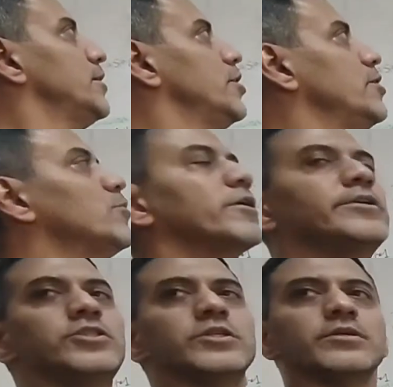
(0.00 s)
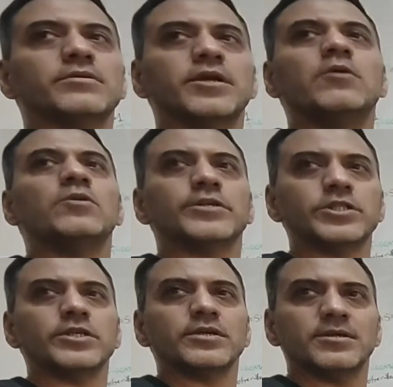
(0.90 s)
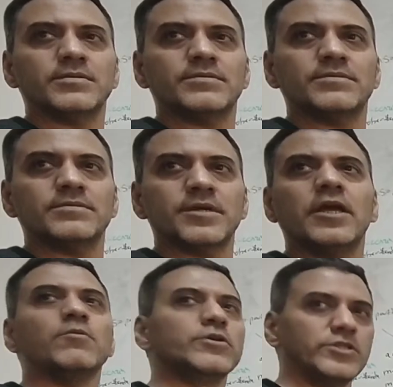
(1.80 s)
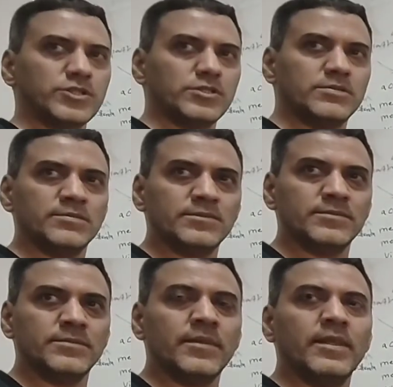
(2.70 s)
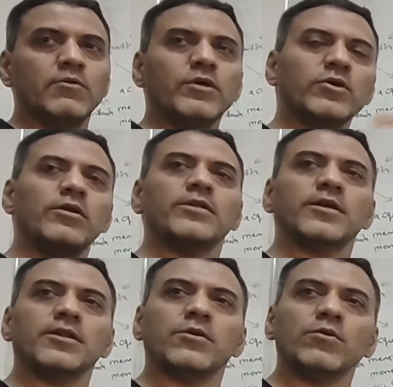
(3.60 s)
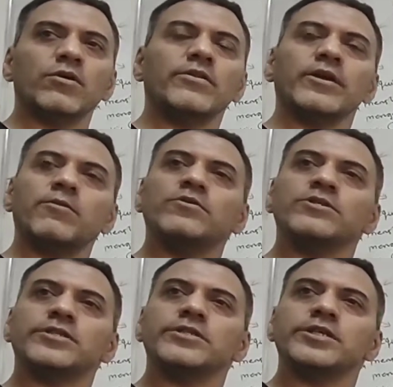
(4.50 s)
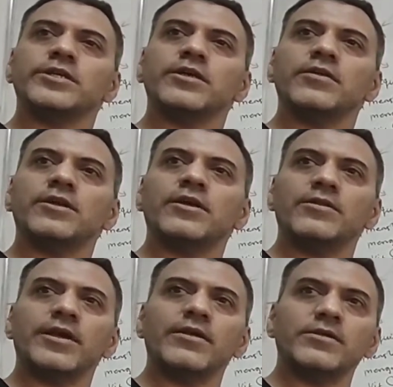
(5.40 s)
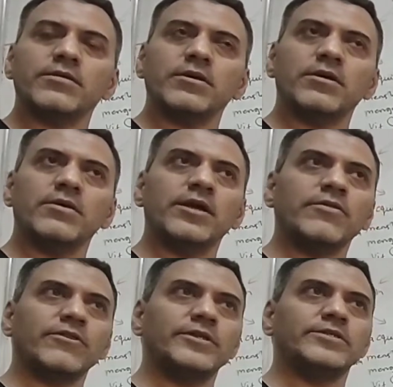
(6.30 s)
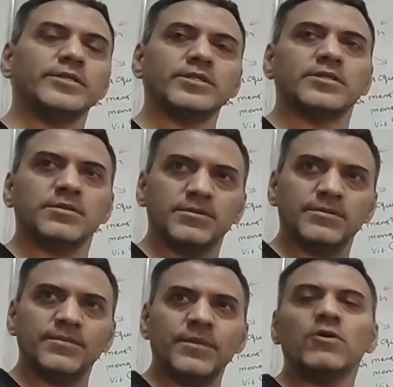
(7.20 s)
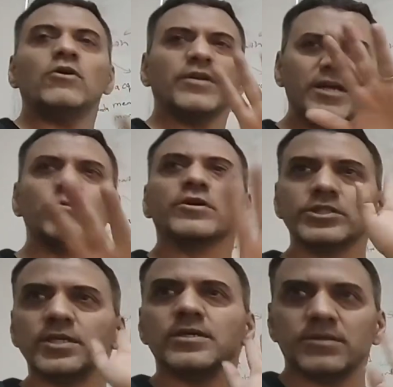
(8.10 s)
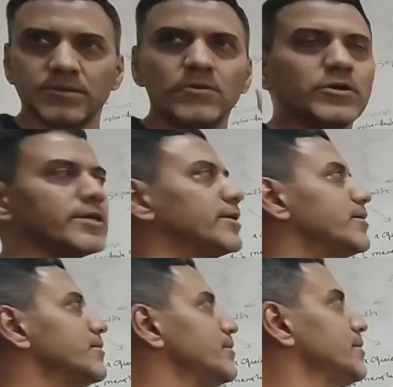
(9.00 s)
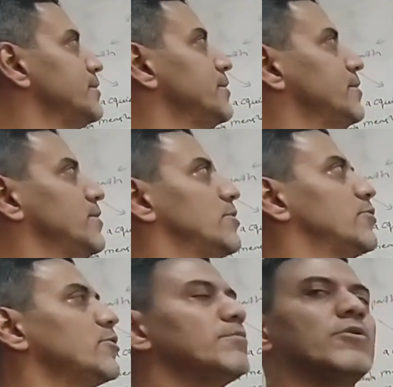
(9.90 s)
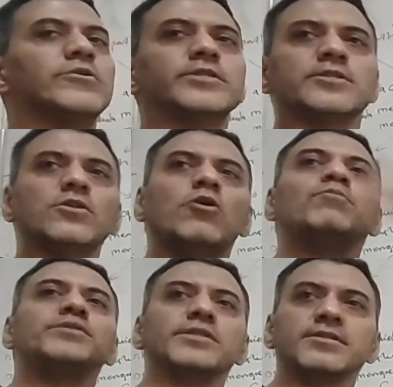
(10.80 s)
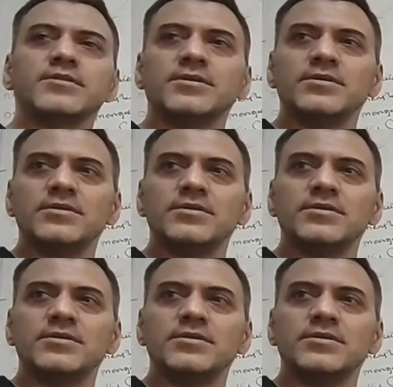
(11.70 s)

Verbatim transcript: hemorrhagic, hemorrhagic, hemorrhage. We call it other word, hemorrhagic uh, diathesis, or hemorrhagic, okay. Thrombosis, the opposite,